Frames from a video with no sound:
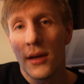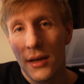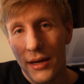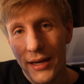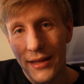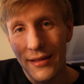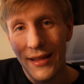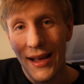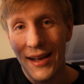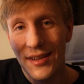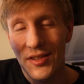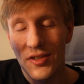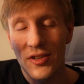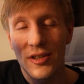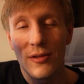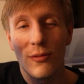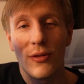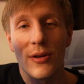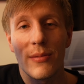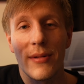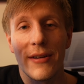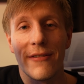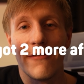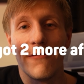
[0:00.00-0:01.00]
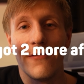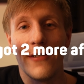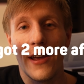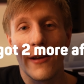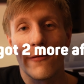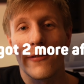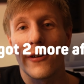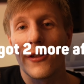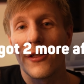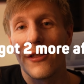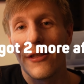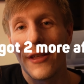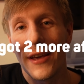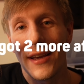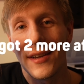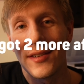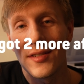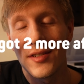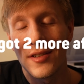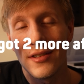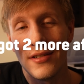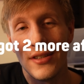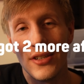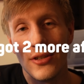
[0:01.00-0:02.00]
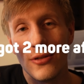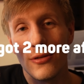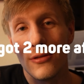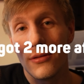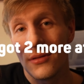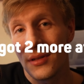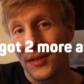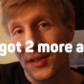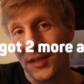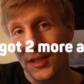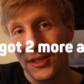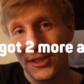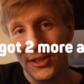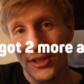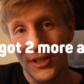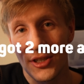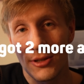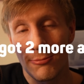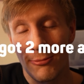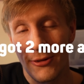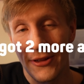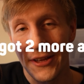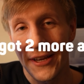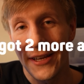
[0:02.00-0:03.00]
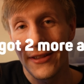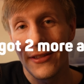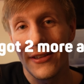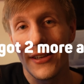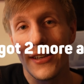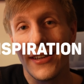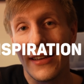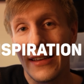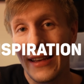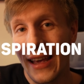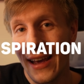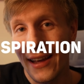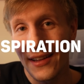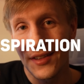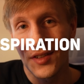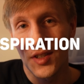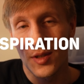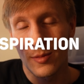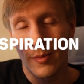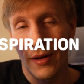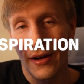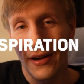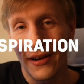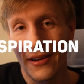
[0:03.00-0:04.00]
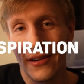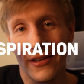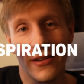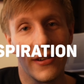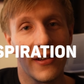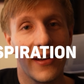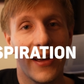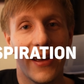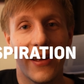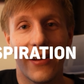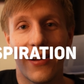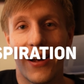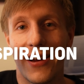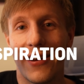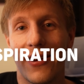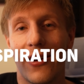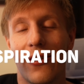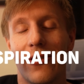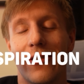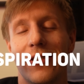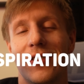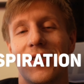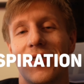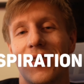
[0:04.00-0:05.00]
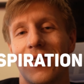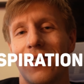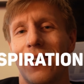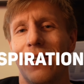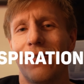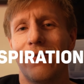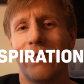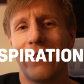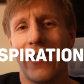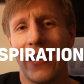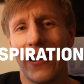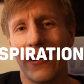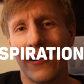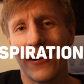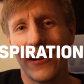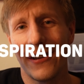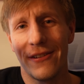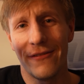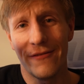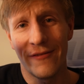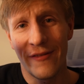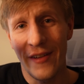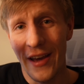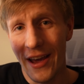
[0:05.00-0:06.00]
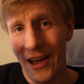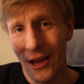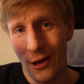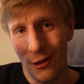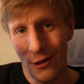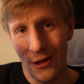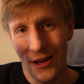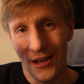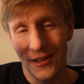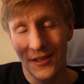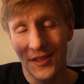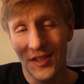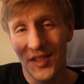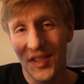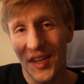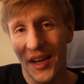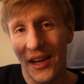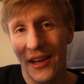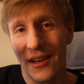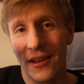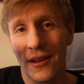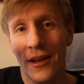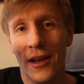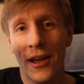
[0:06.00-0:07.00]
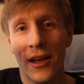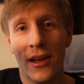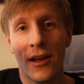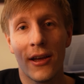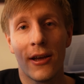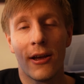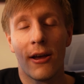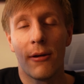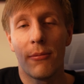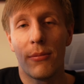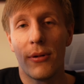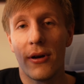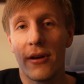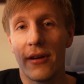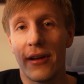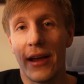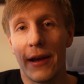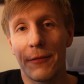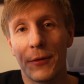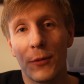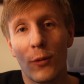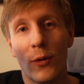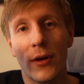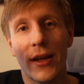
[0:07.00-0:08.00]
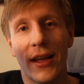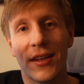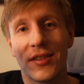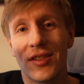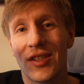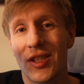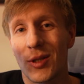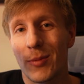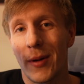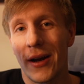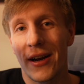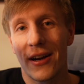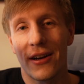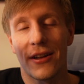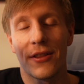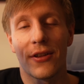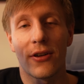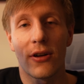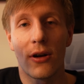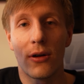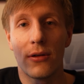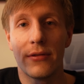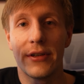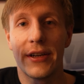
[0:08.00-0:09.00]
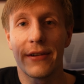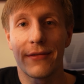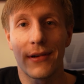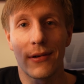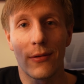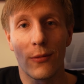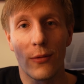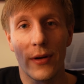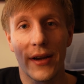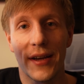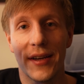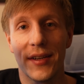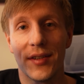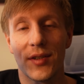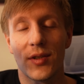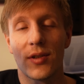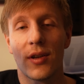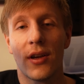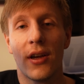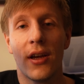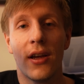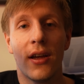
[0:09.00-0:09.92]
And lastly, one of my favorite things to do is to just plainly get inspired. And I know it's a very vague thing to say, but everyone gets inspired in their own different ways.